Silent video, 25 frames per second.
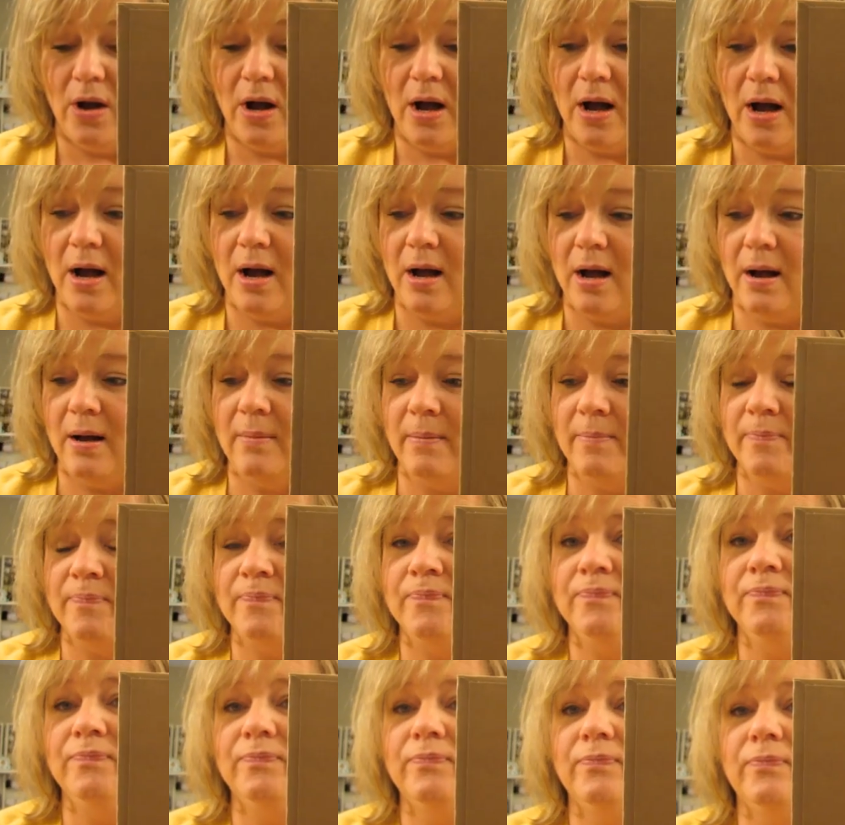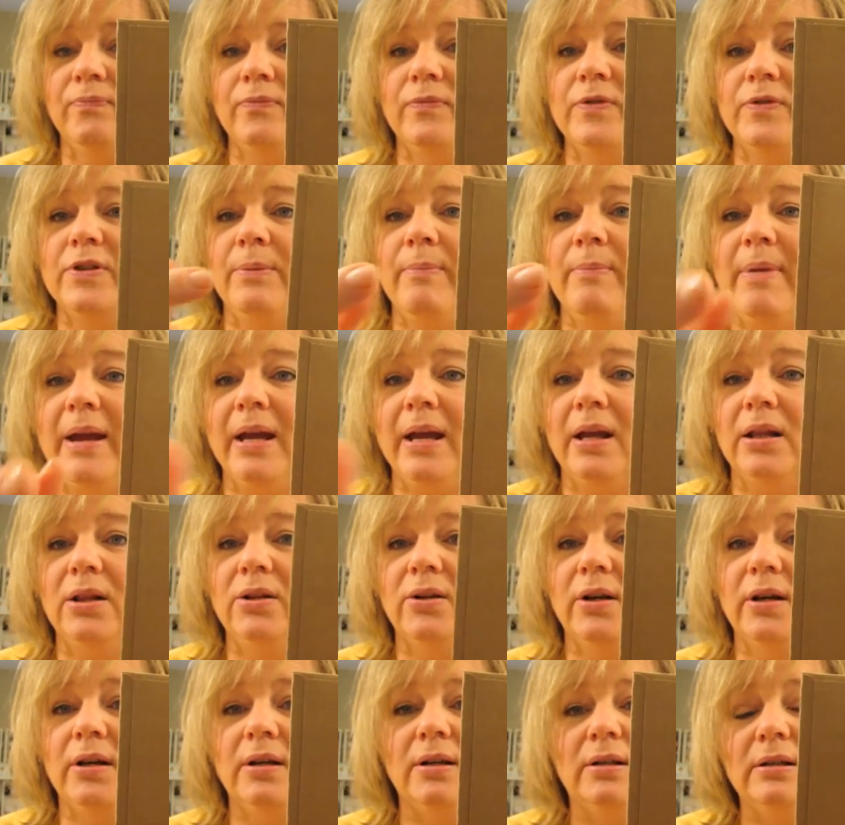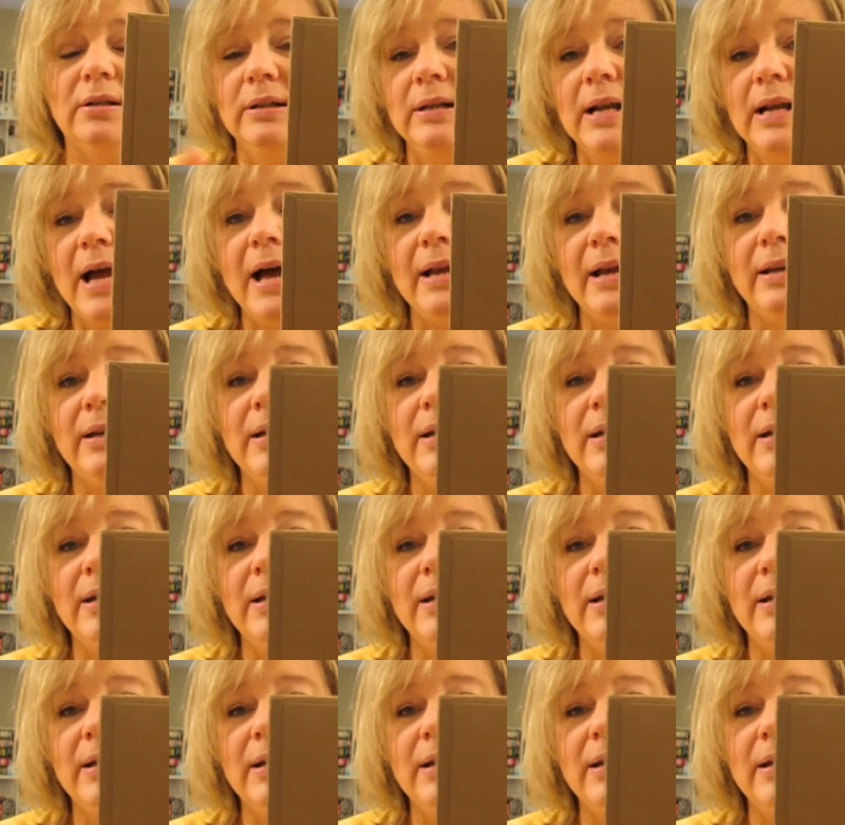to make it look not